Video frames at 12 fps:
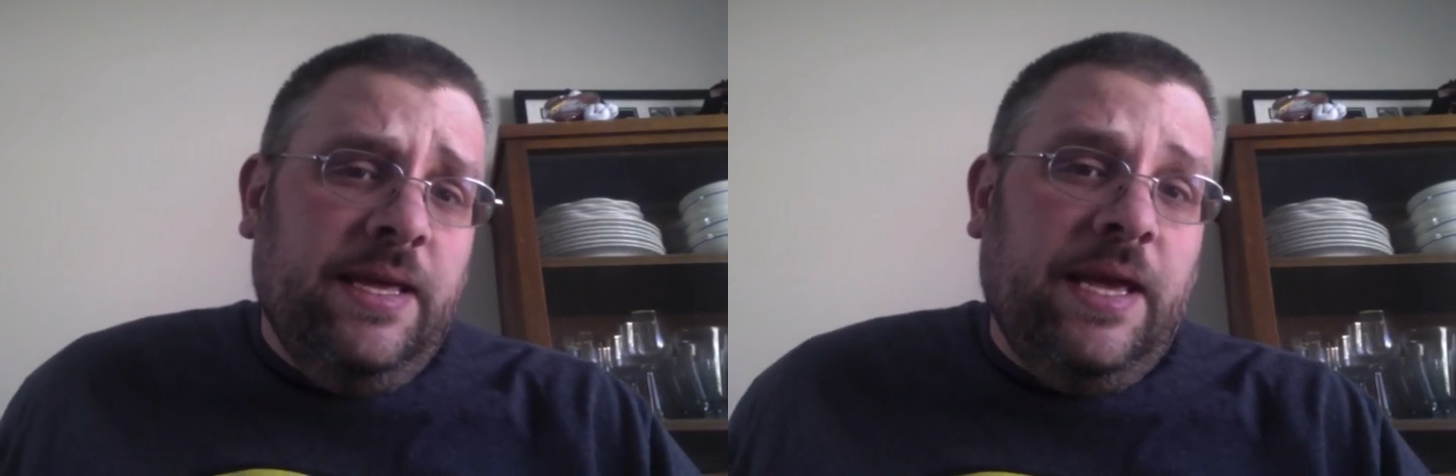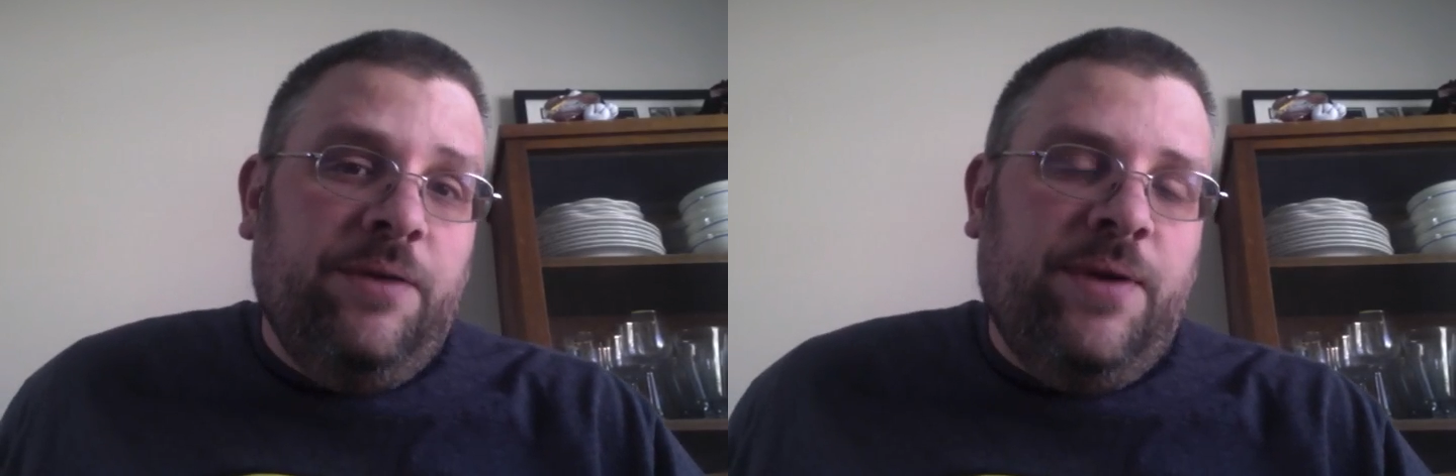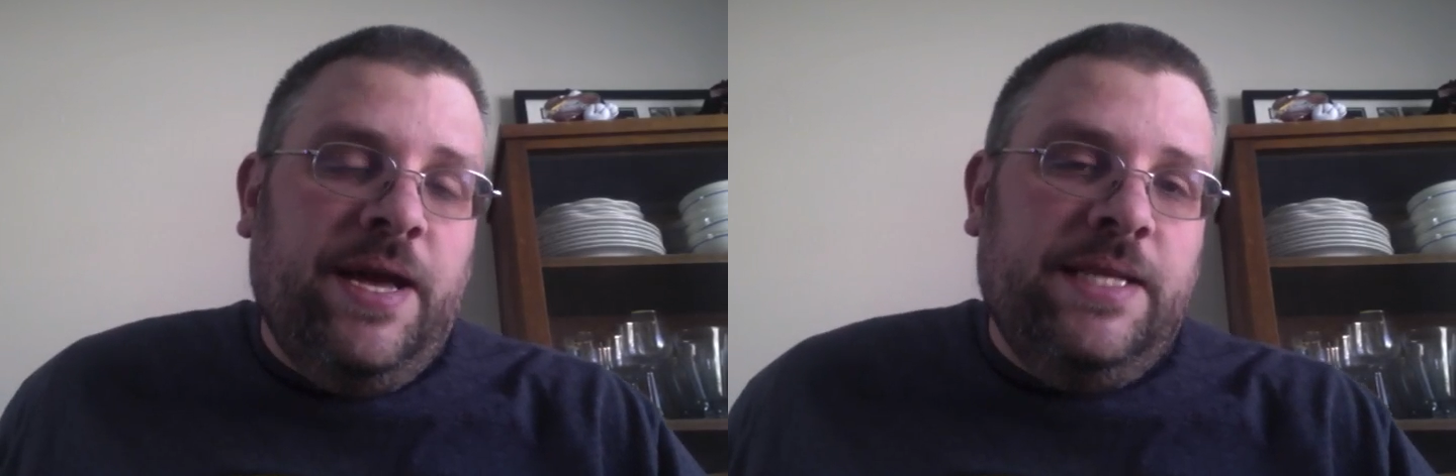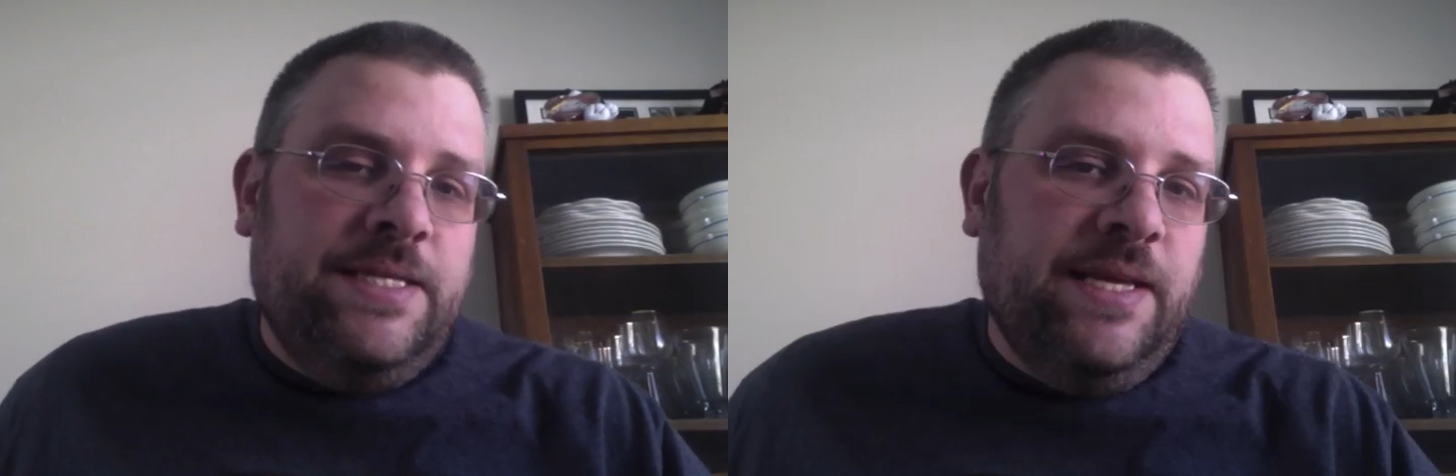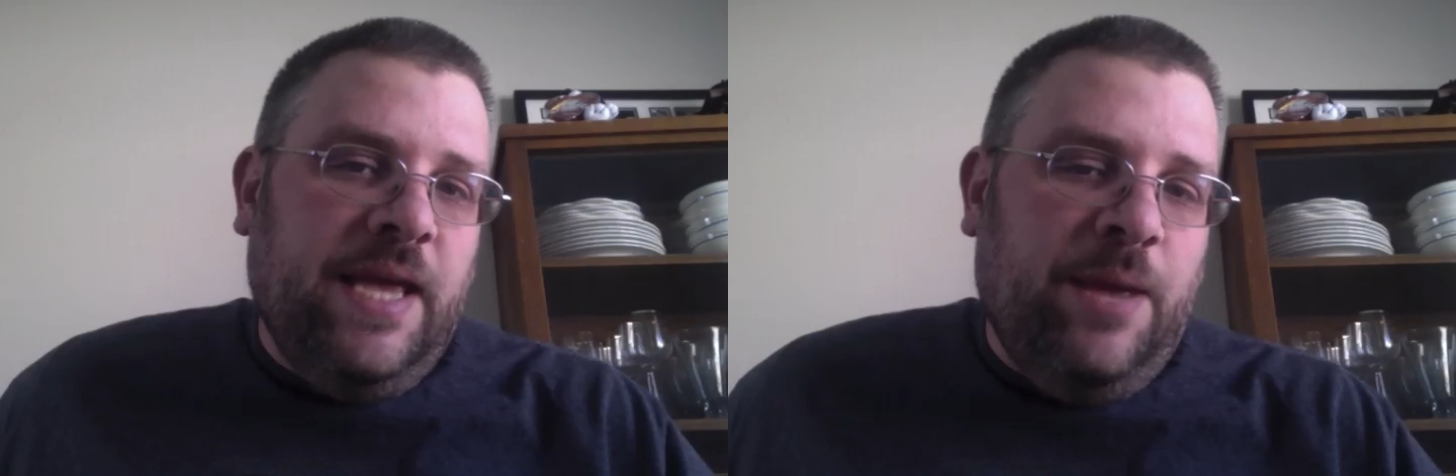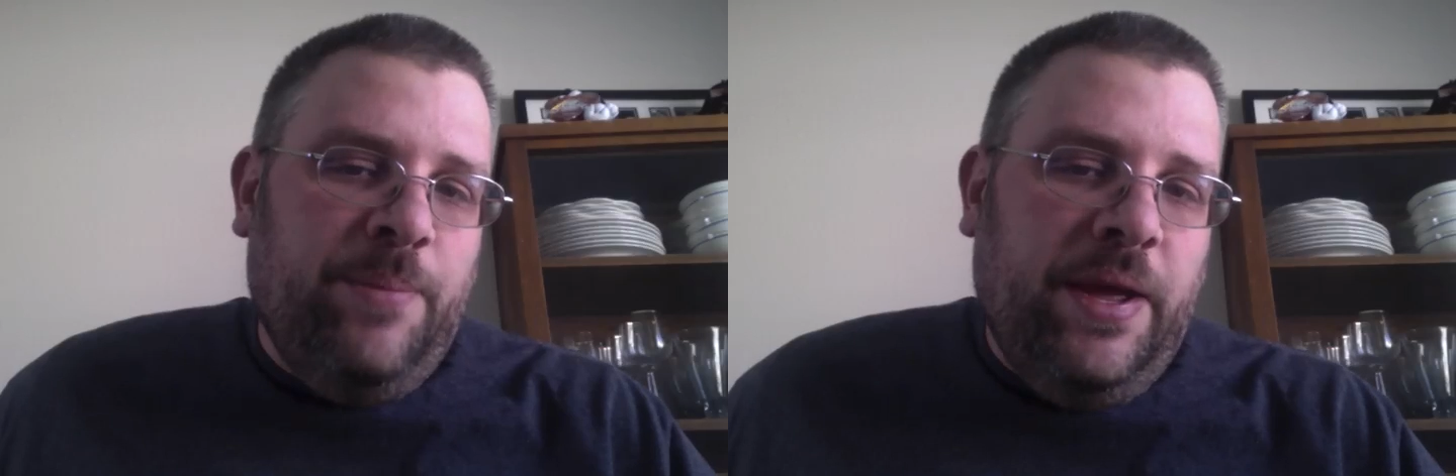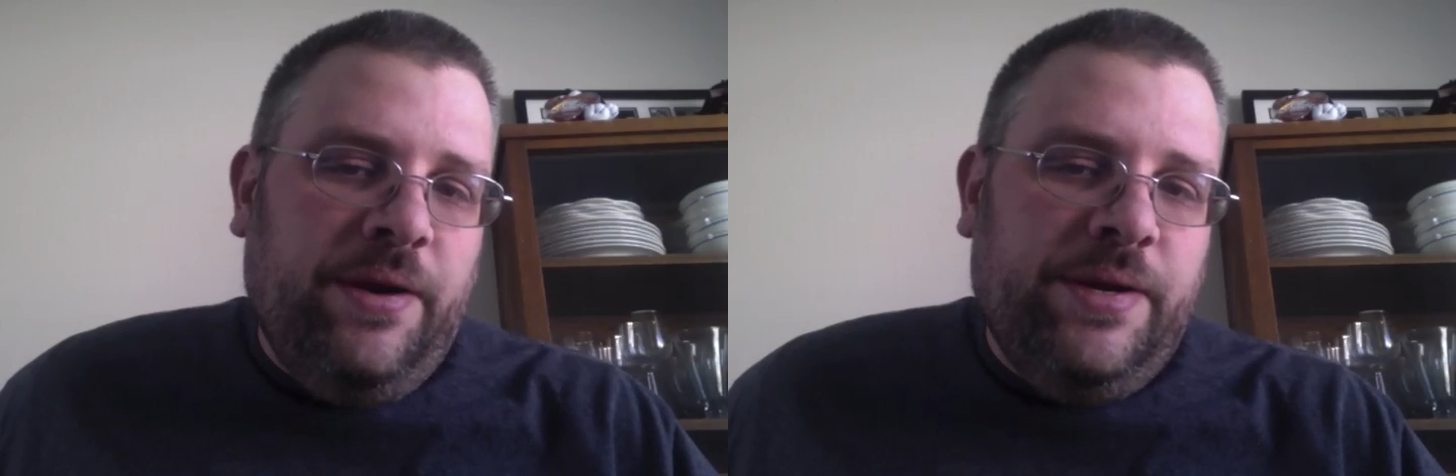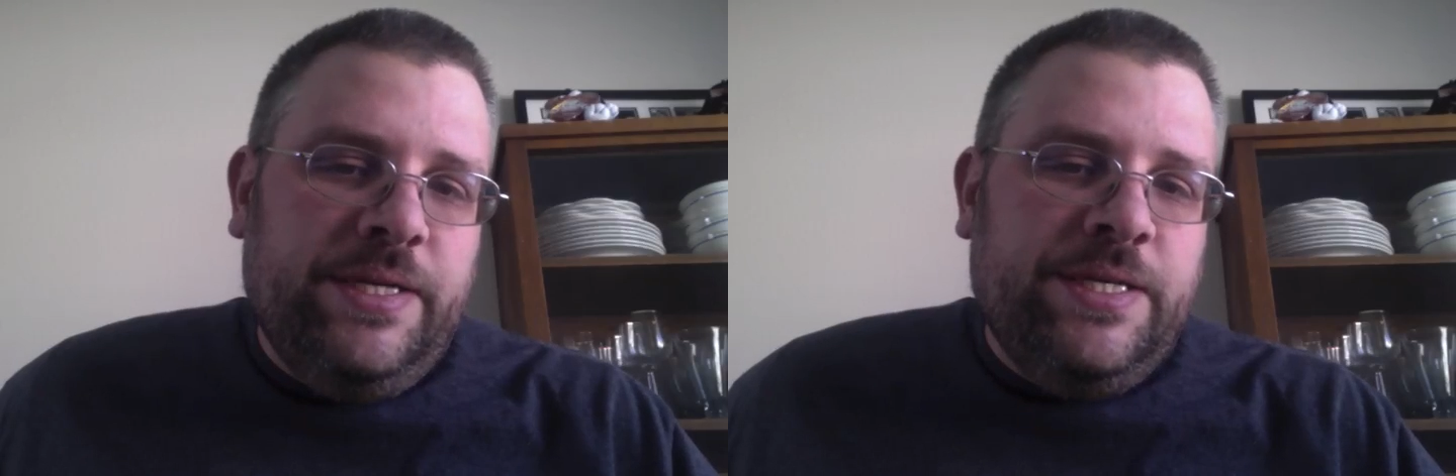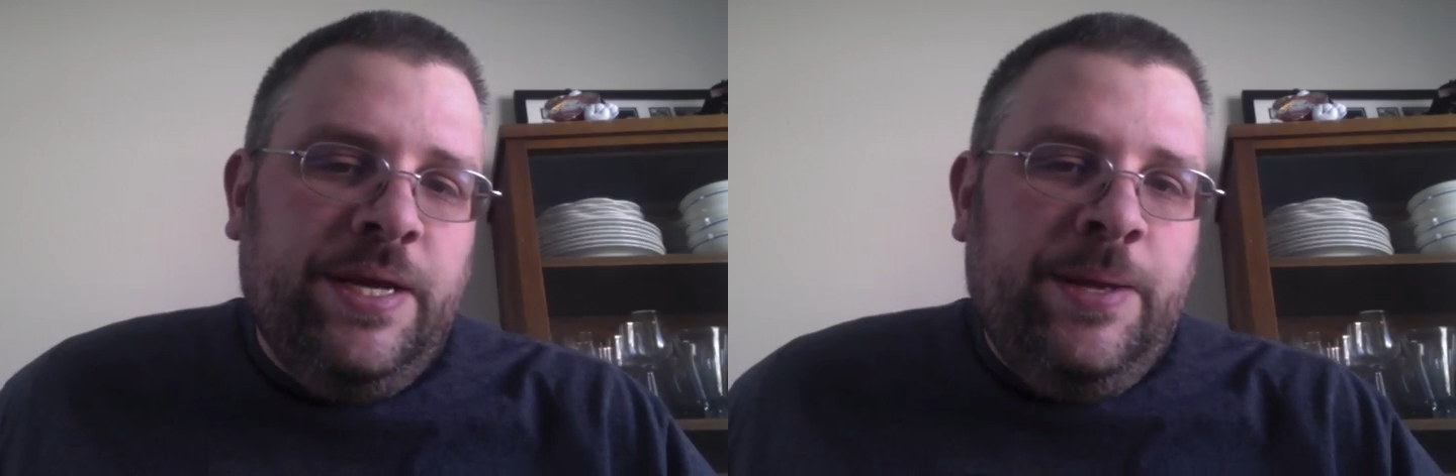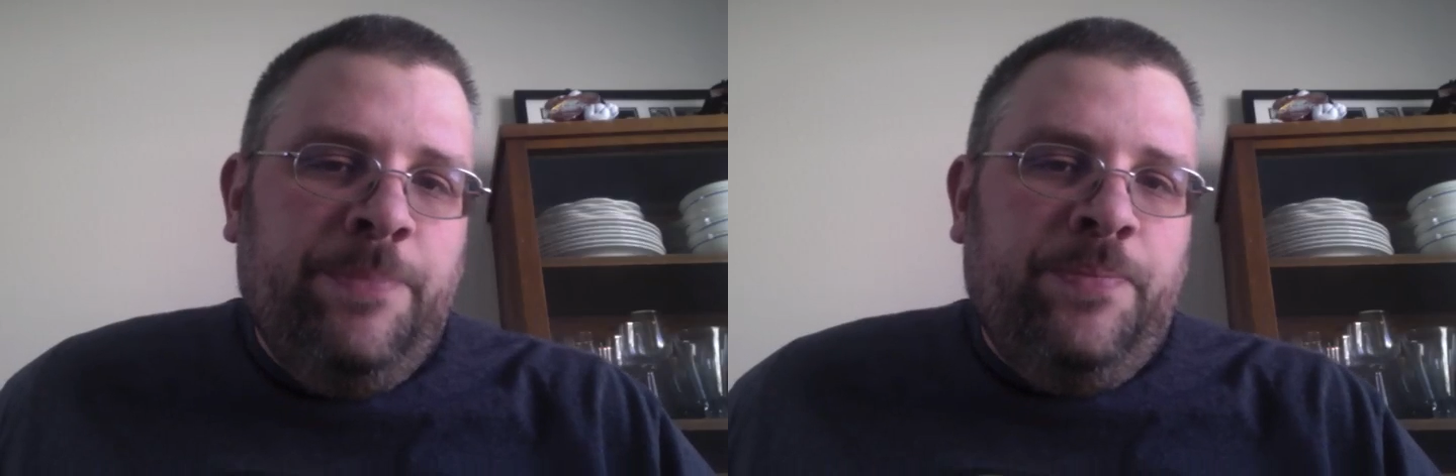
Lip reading: gay rights and gay marriage.